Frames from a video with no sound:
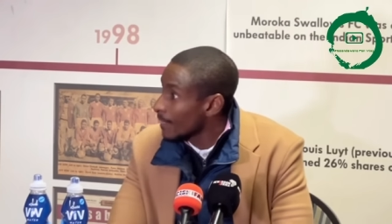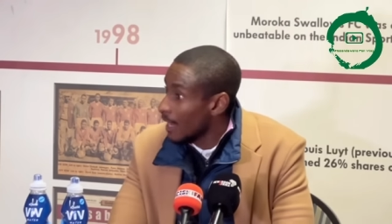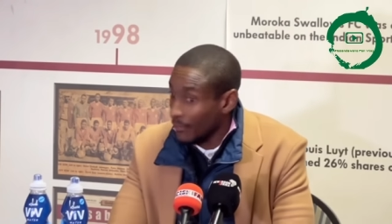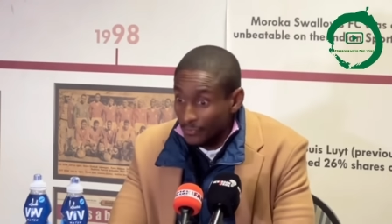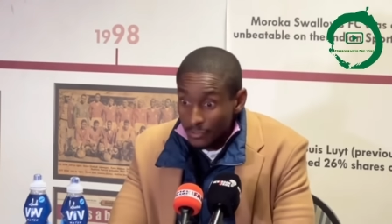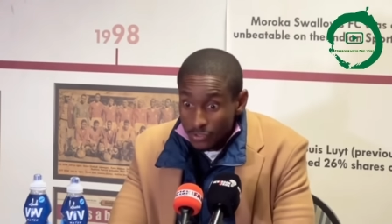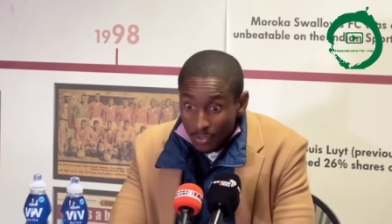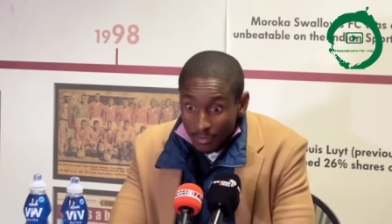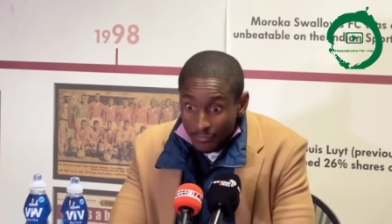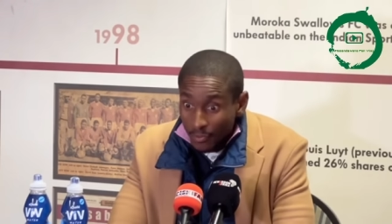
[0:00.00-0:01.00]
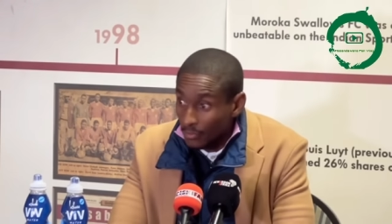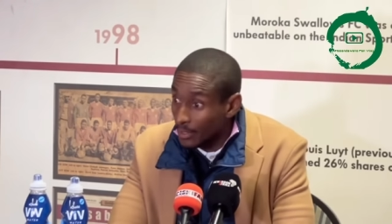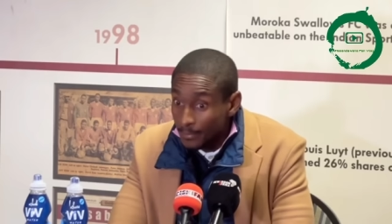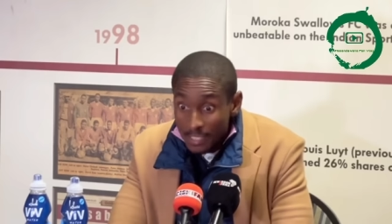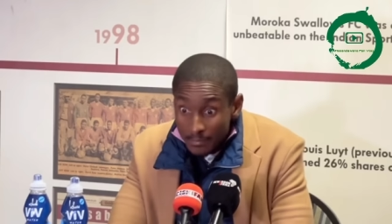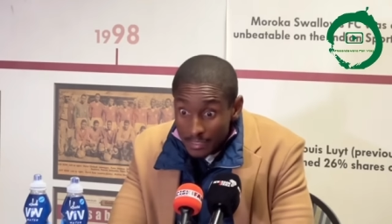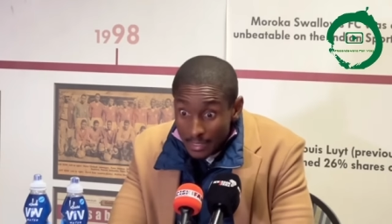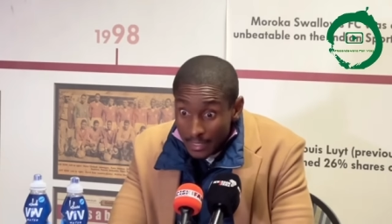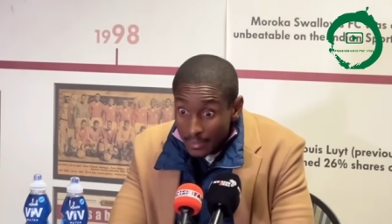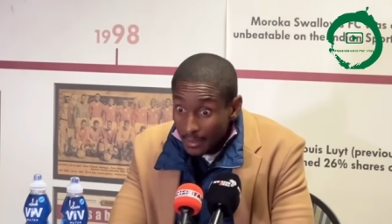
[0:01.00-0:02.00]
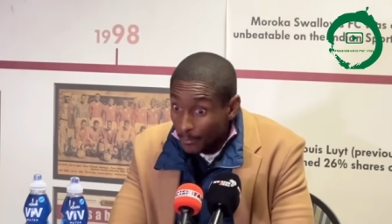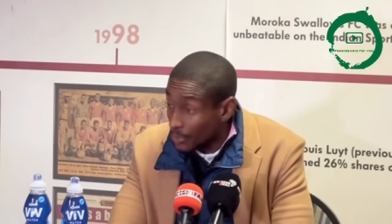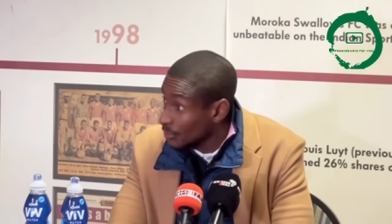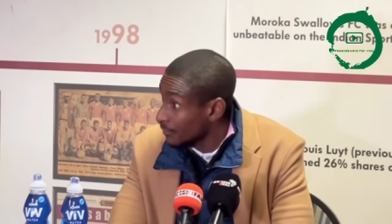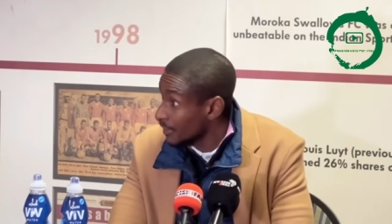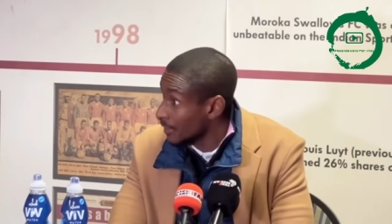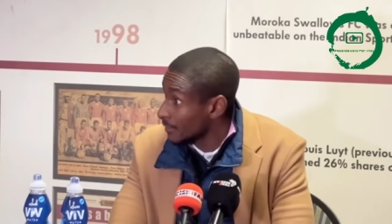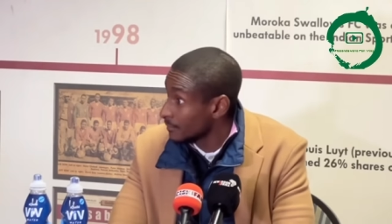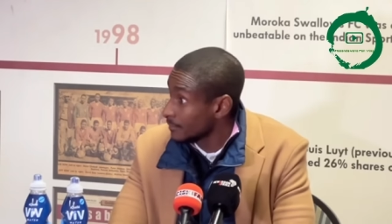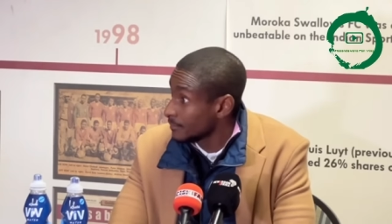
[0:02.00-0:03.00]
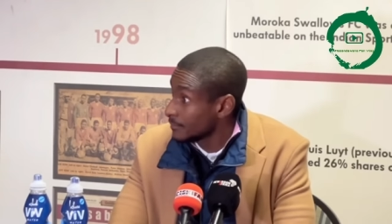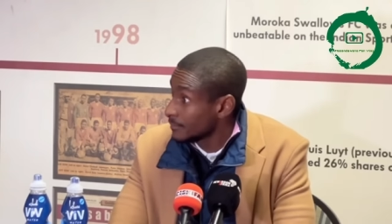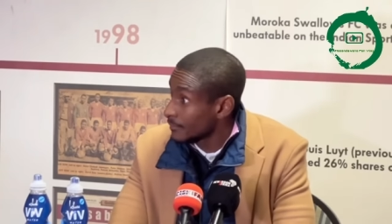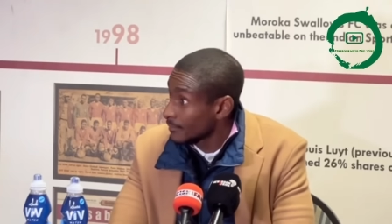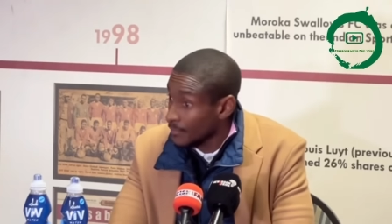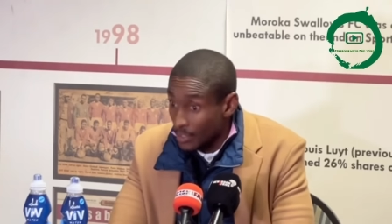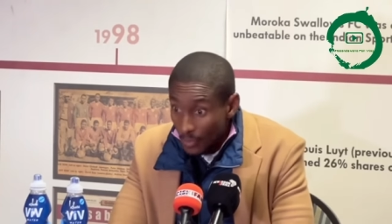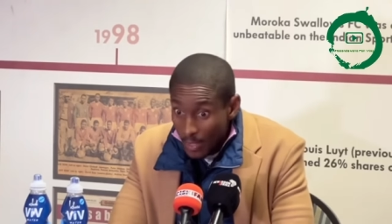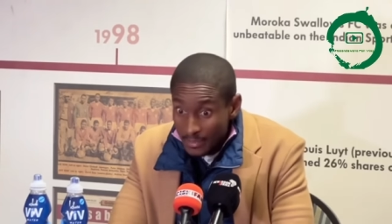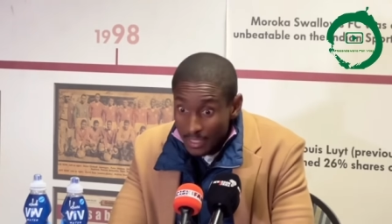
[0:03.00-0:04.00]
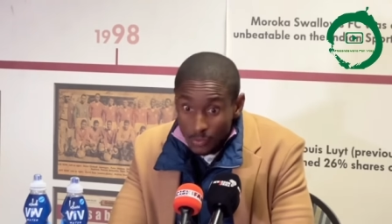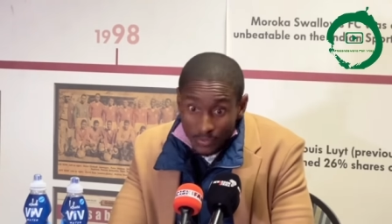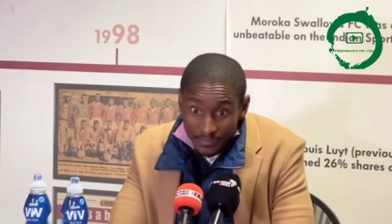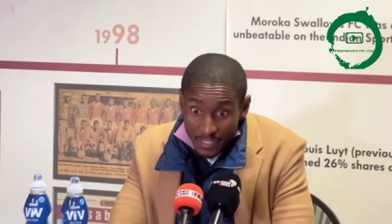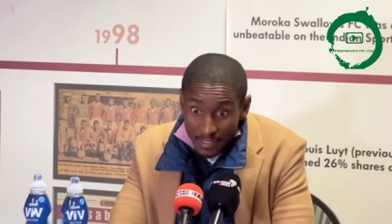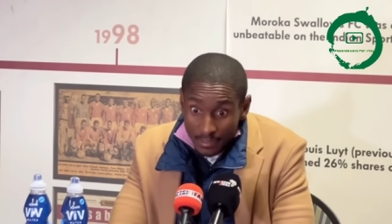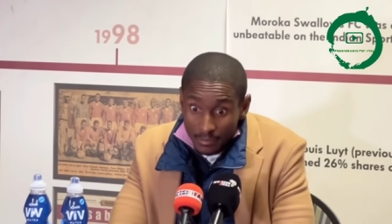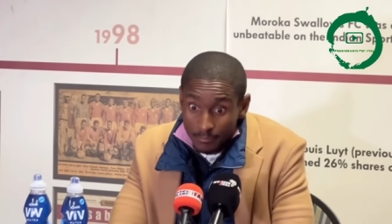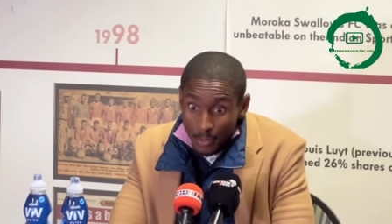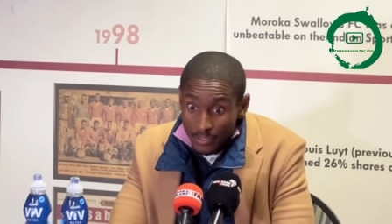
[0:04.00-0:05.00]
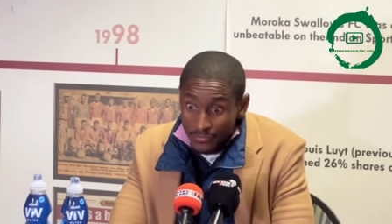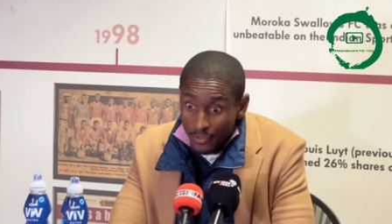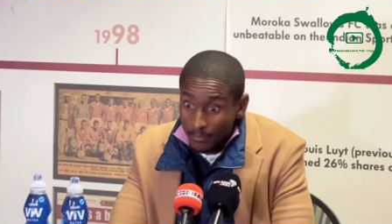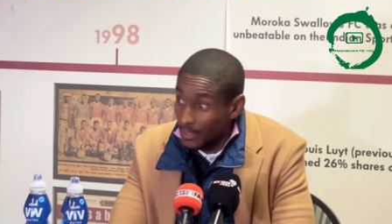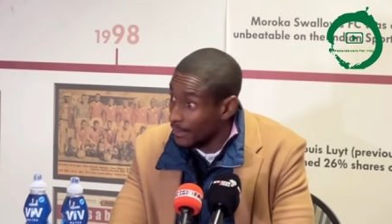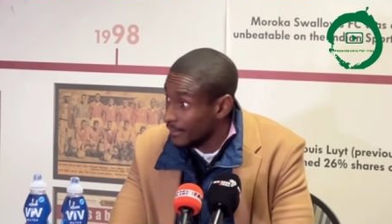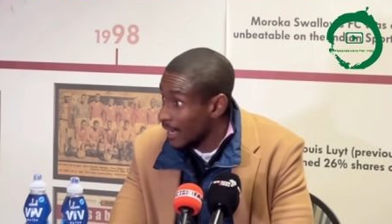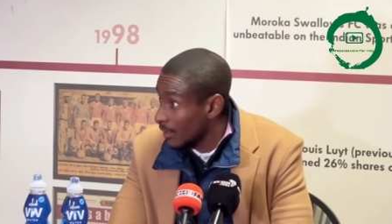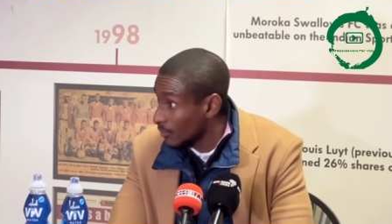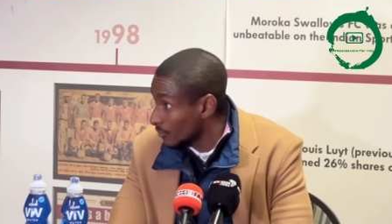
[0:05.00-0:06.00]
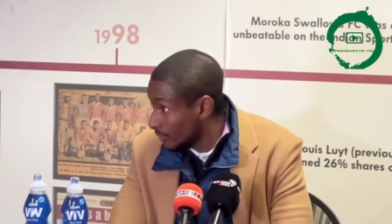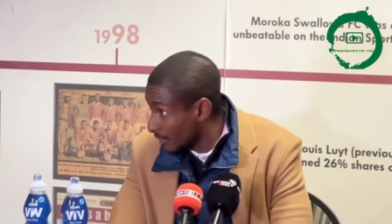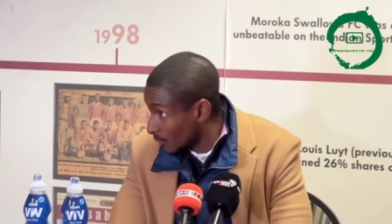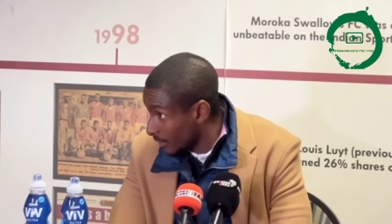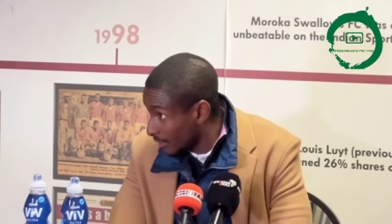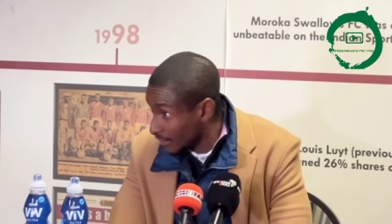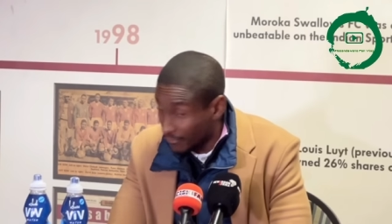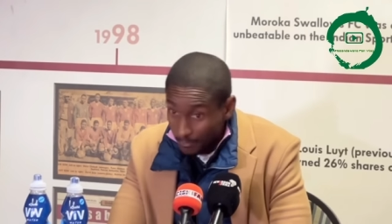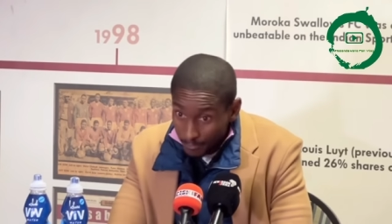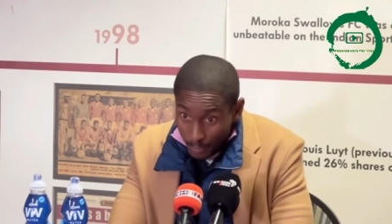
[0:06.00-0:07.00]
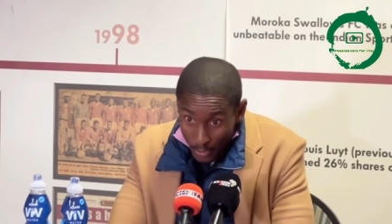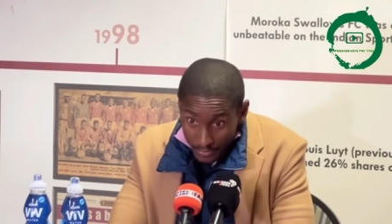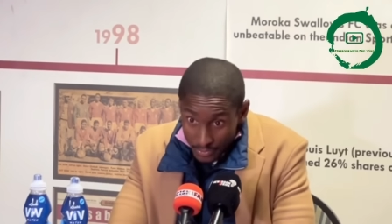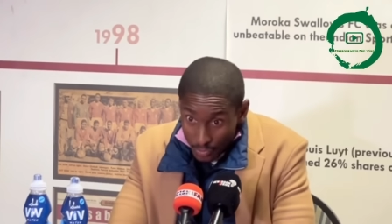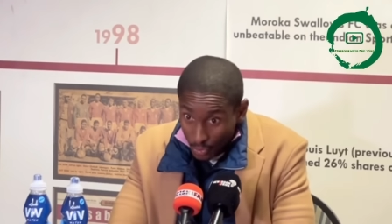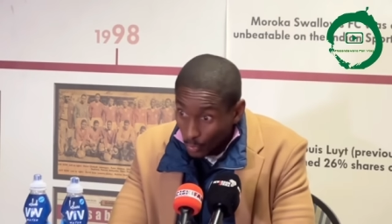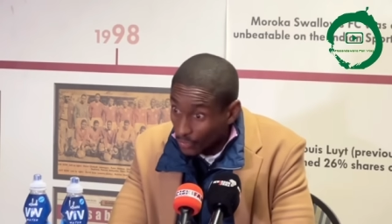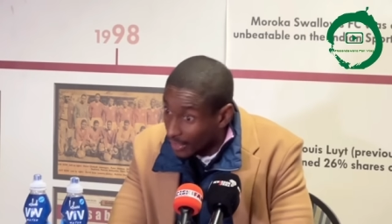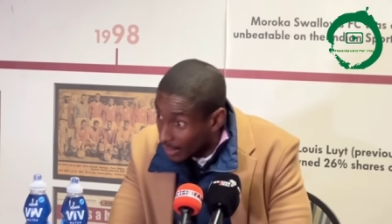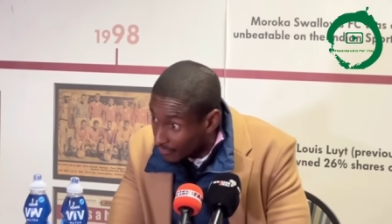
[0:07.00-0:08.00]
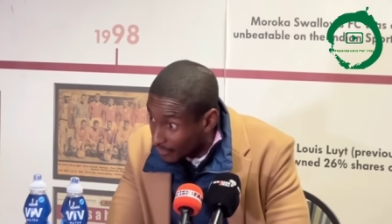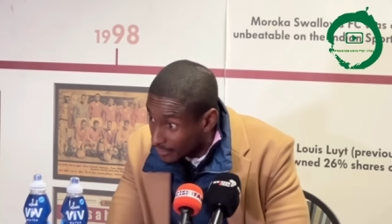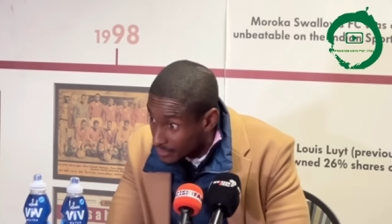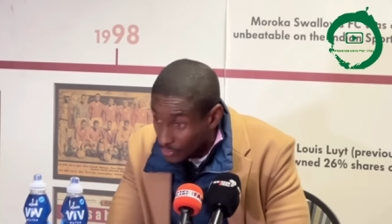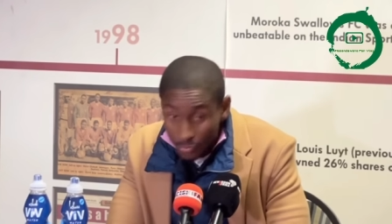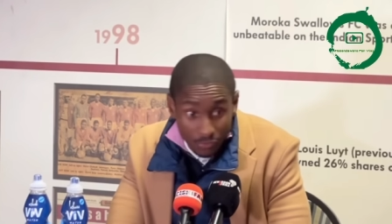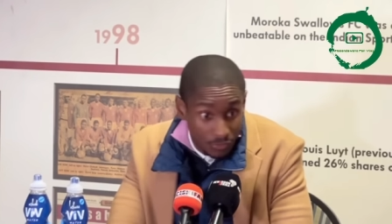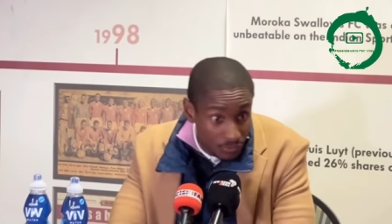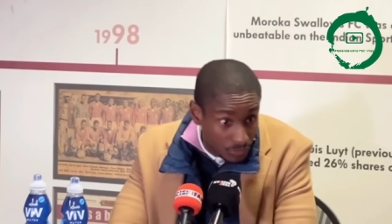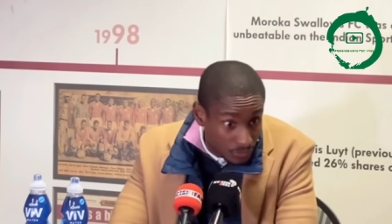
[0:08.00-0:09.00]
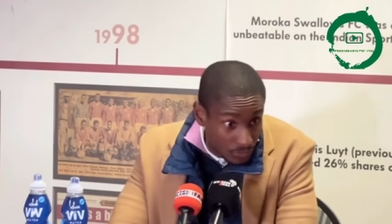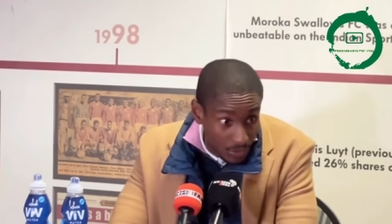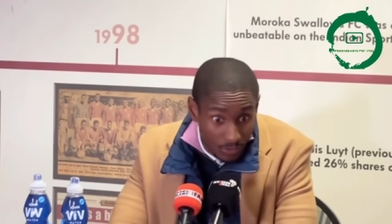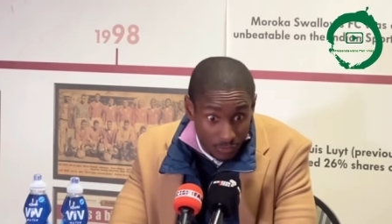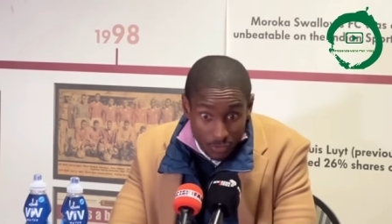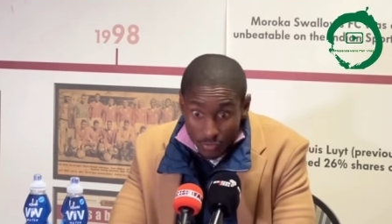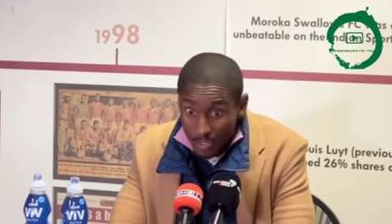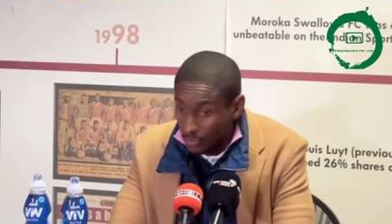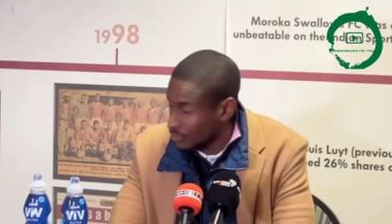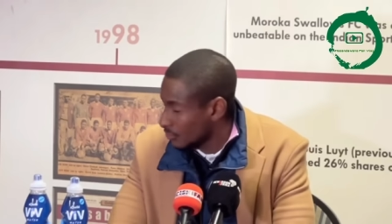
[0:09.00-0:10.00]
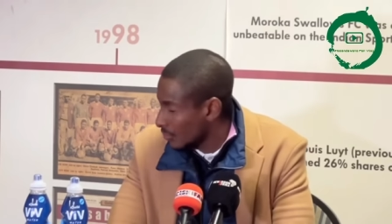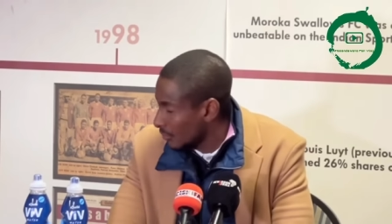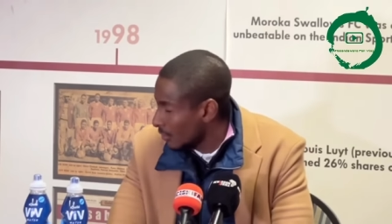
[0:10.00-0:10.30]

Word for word: I feel sorry for the teams that are at the bottom there, the ones that we've taken points from, and now they, we give points through the referees to to the, to Swallows. So